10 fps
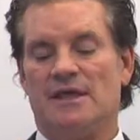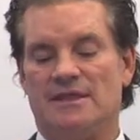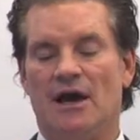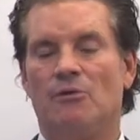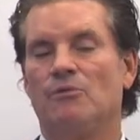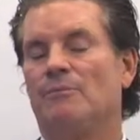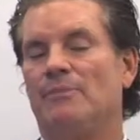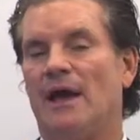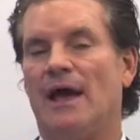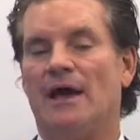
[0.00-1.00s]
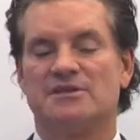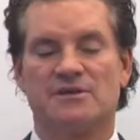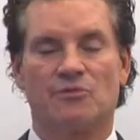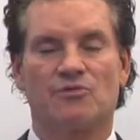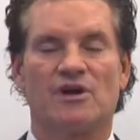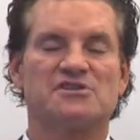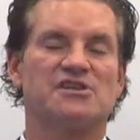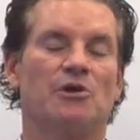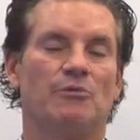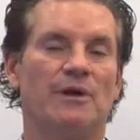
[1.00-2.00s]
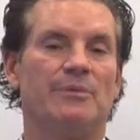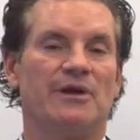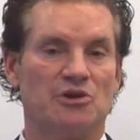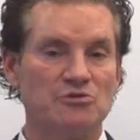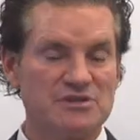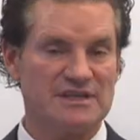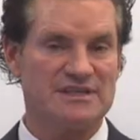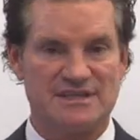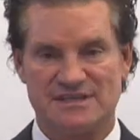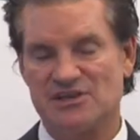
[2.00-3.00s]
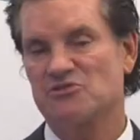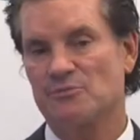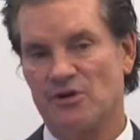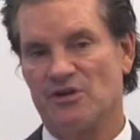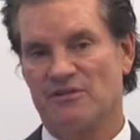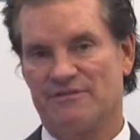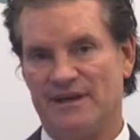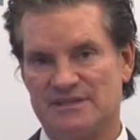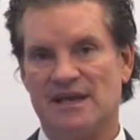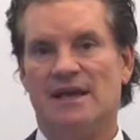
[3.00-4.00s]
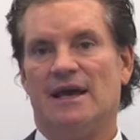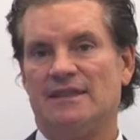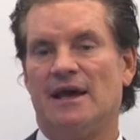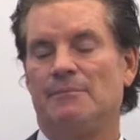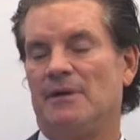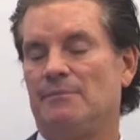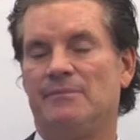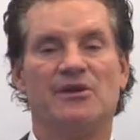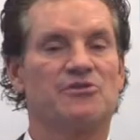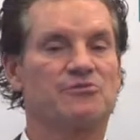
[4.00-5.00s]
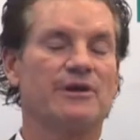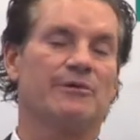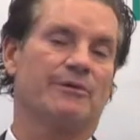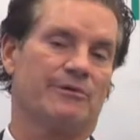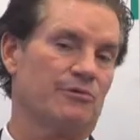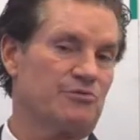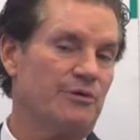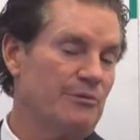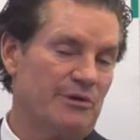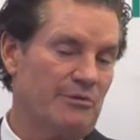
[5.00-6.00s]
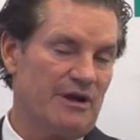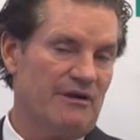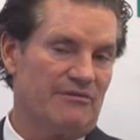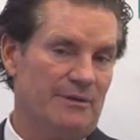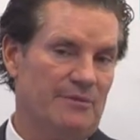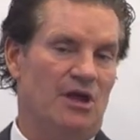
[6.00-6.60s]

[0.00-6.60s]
That will add some crusting, weeping, and oozing to the central part of the face, and that might be a three-week recovery.